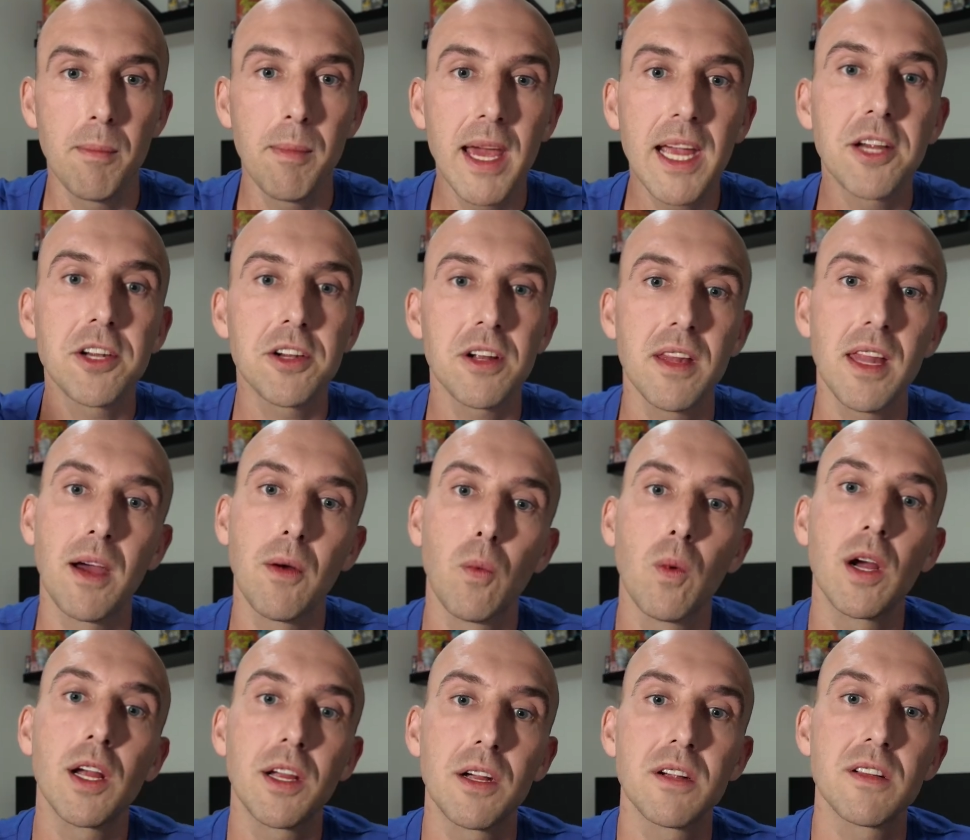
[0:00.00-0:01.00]
make sure that
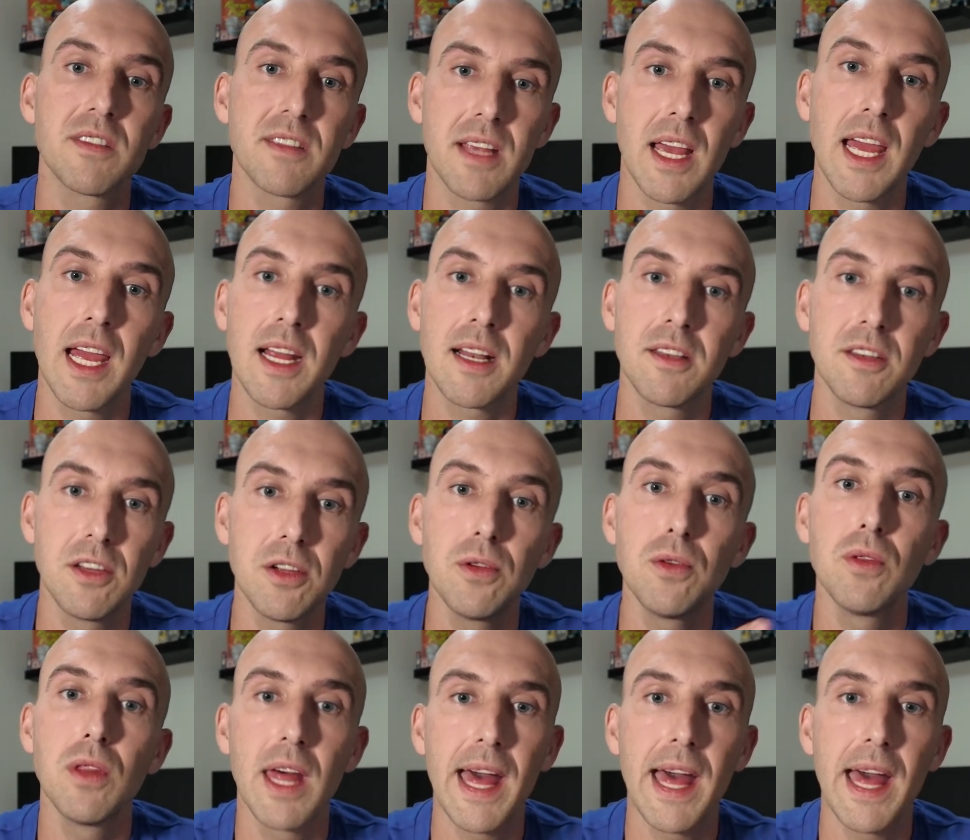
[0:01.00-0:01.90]
what you're saying to